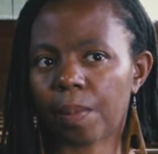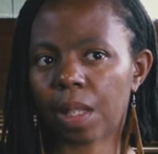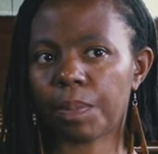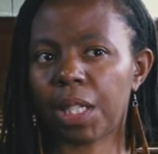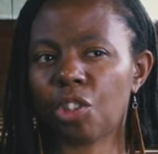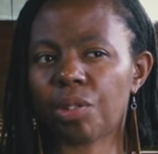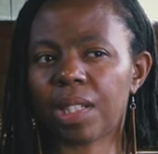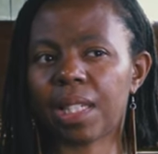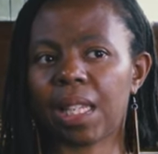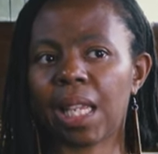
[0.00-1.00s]
it's been
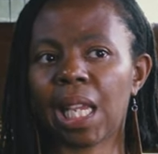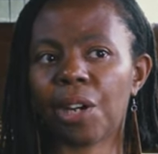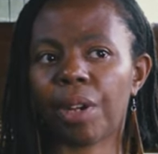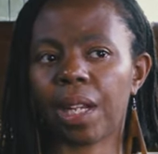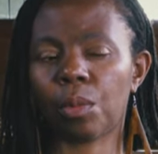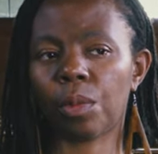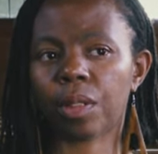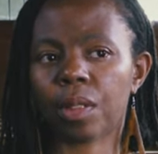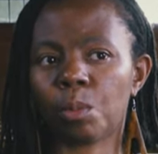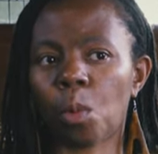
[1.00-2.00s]
interesting hearing
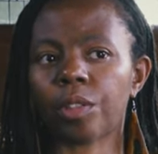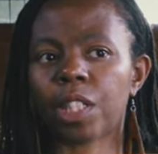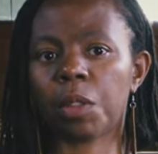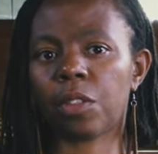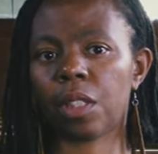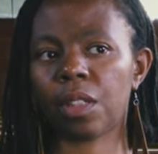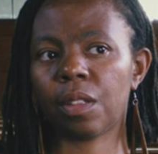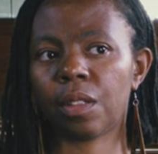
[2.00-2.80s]
what some of the,